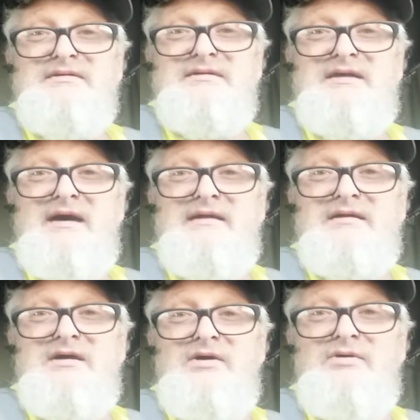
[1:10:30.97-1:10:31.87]
gotta
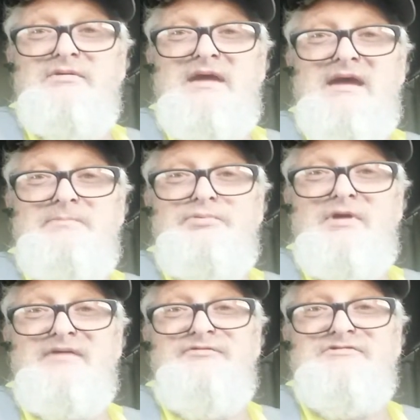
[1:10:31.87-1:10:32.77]
go and have
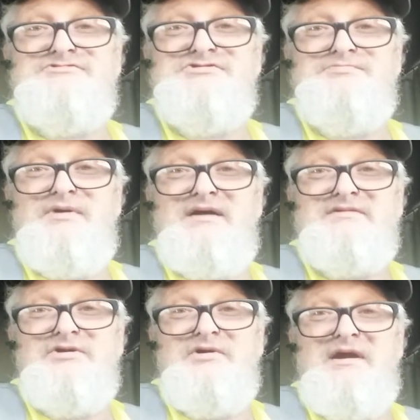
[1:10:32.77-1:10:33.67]
breakfast,
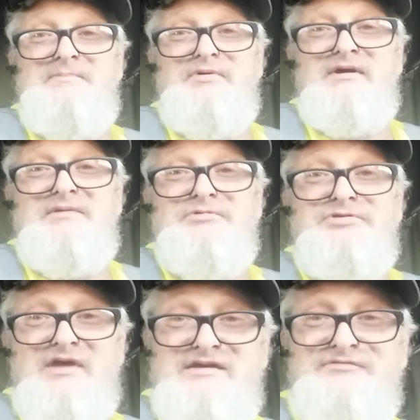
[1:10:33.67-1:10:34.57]
Jukebox. All right, buddy, but
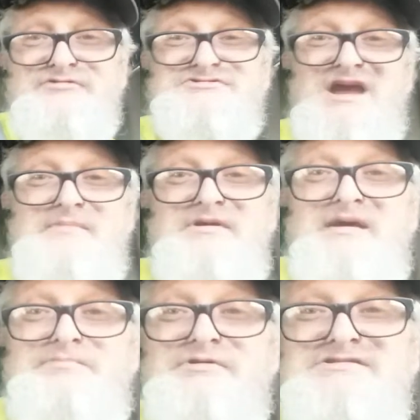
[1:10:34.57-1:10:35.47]
thank you for chiming. I
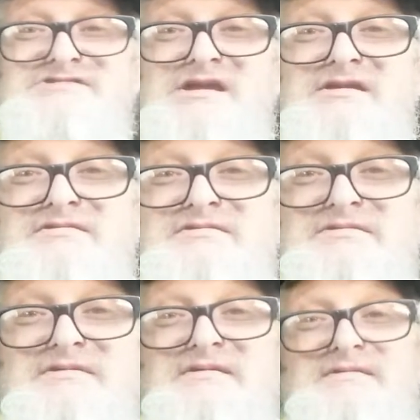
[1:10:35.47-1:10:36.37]
appreciate it.
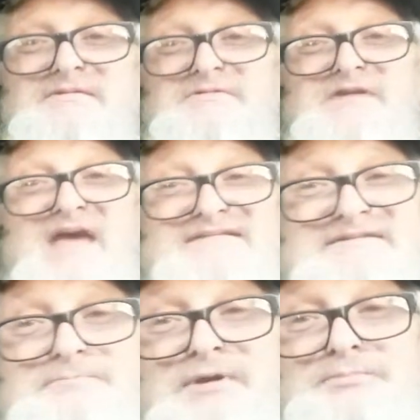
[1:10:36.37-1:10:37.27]
You had
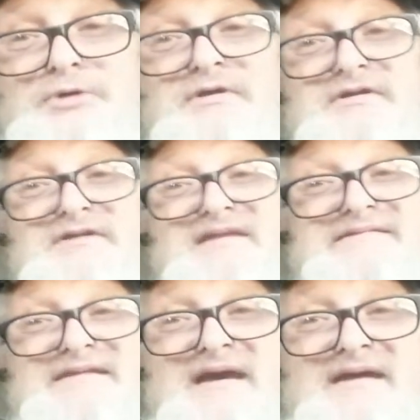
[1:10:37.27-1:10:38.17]
some people on there that
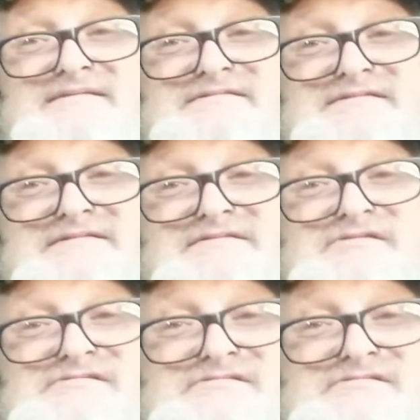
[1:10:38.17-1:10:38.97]
said hi to you, though.